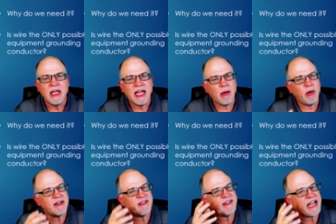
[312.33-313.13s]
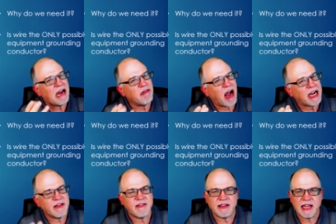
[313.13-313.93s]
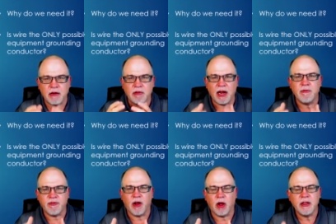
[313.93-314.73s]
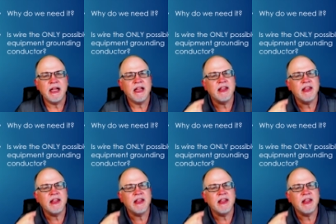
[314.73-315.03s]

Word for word: And when it skyrockets at that ground fault,